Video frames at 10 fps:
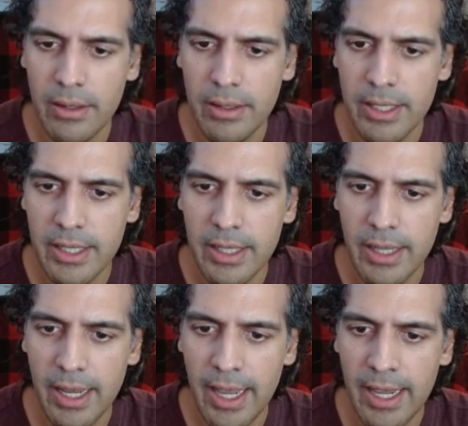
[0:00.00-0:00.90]
did
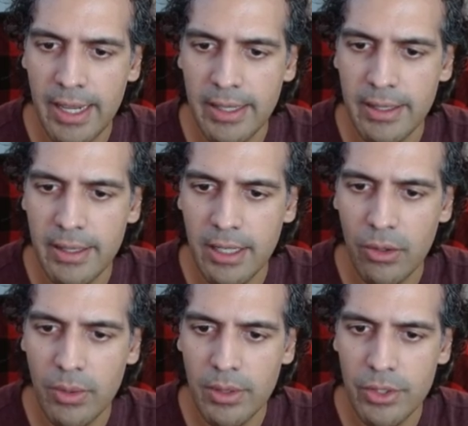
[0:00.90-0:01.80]
add
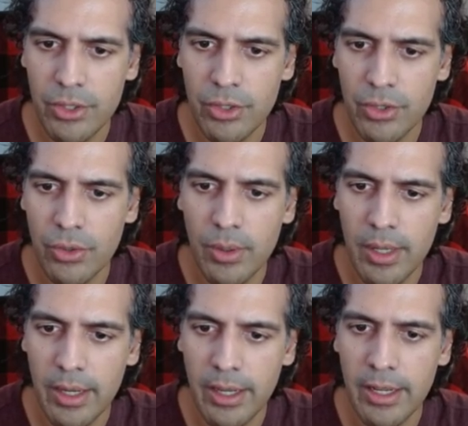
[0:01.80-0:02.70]
equals true,
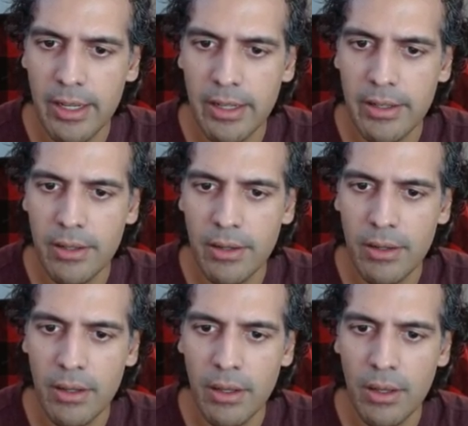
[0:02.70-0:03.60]
and
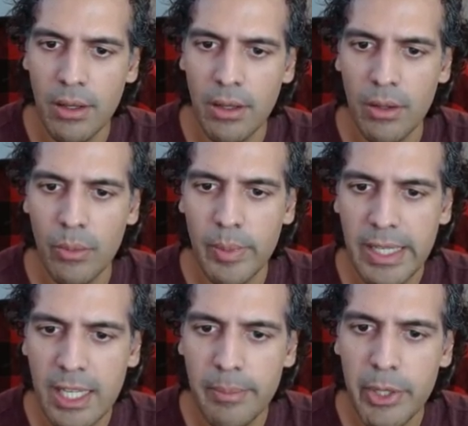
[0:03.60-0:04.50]
we
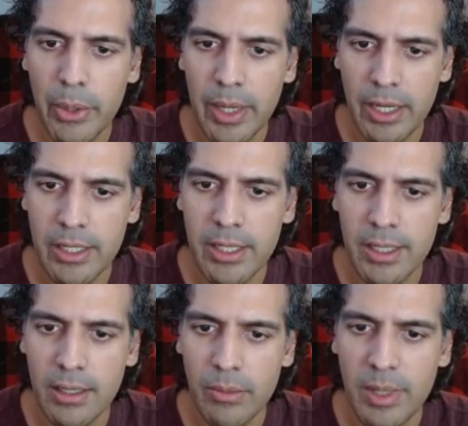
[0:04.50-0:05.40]
keep going
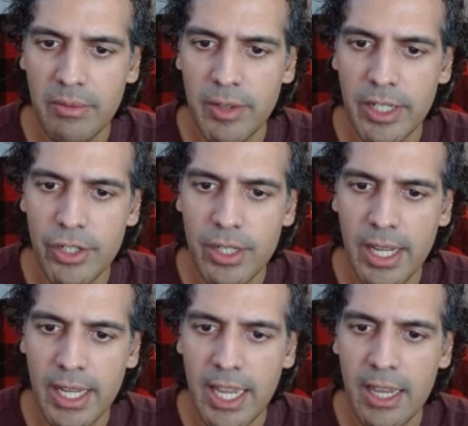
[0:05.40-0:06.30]
until we've reached
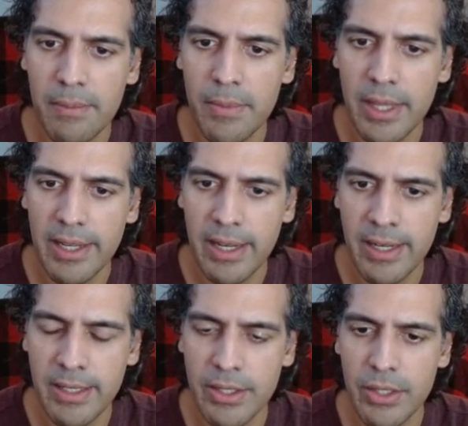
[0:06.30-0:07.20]
a m that
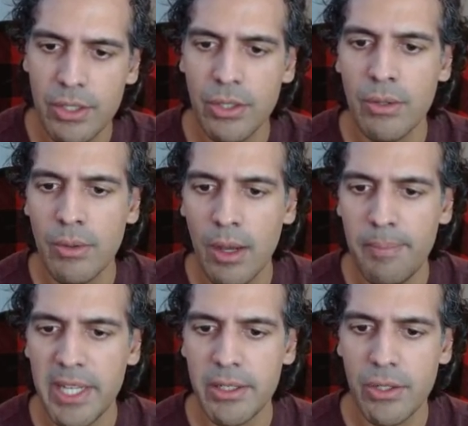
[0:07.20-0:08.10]
is a
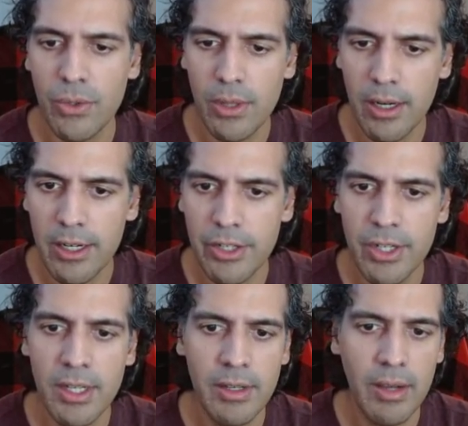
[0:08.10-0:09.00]
bit too large.
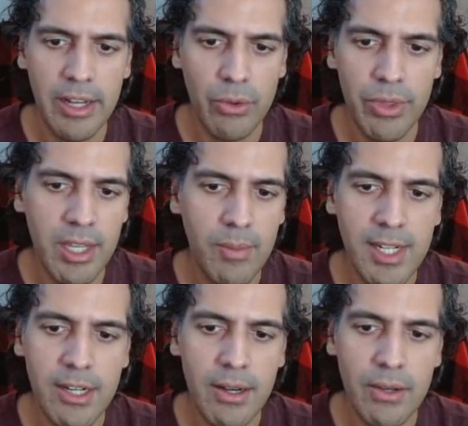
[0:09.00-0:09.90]
I don't think we
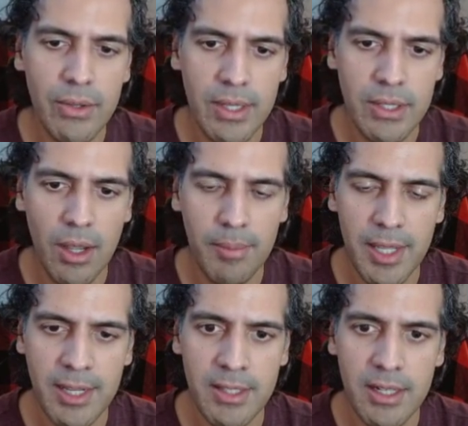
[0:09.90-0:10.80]
need to do this
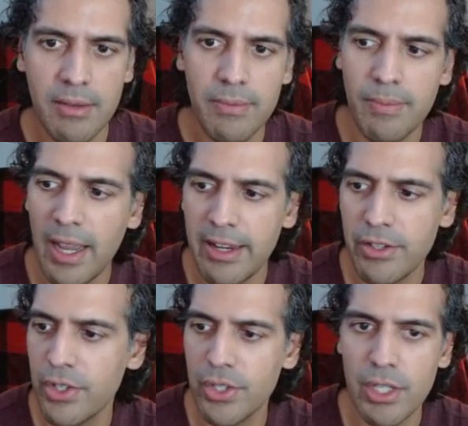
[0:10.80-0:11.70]
complexity if I
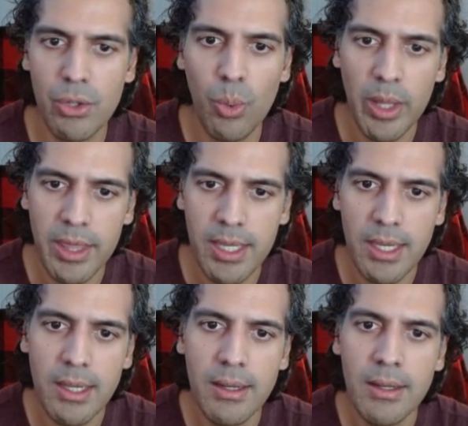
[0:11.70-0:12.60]
just knew what the